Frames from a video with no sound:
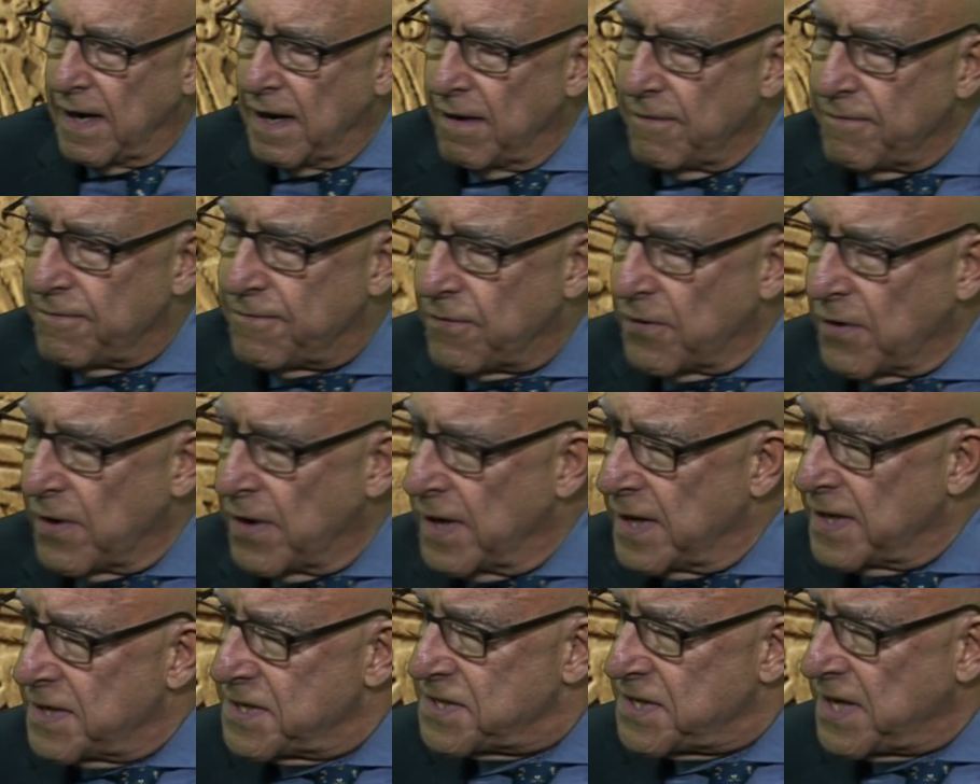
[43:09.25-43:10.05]
for an
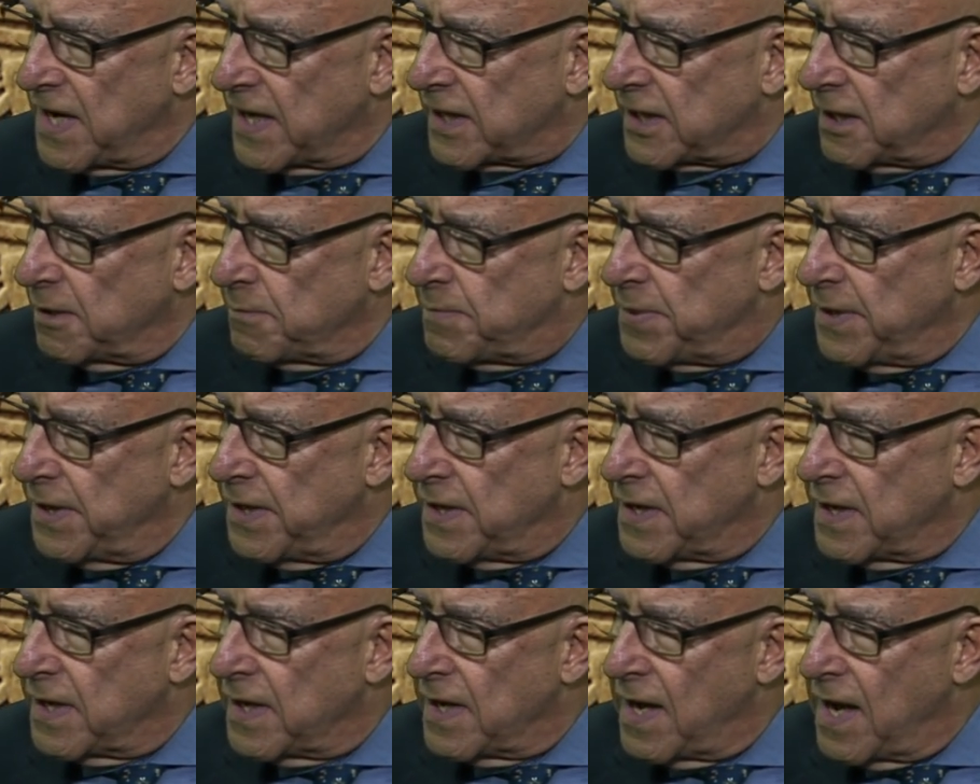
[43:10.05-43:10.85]

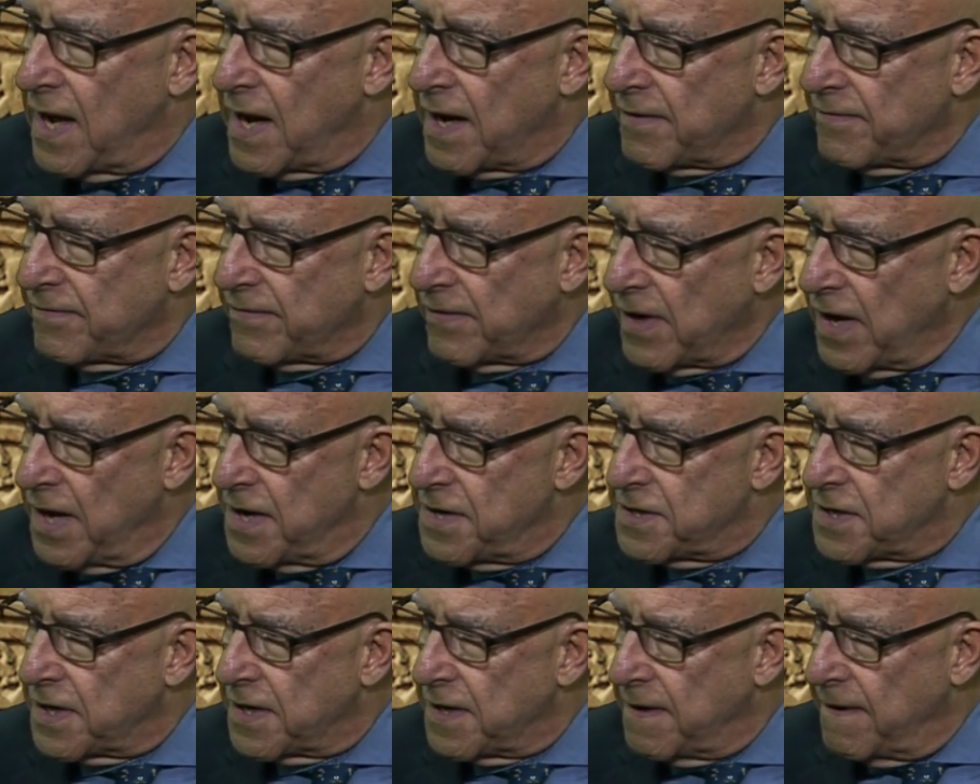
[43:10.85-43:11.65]
encyclopedia out of London.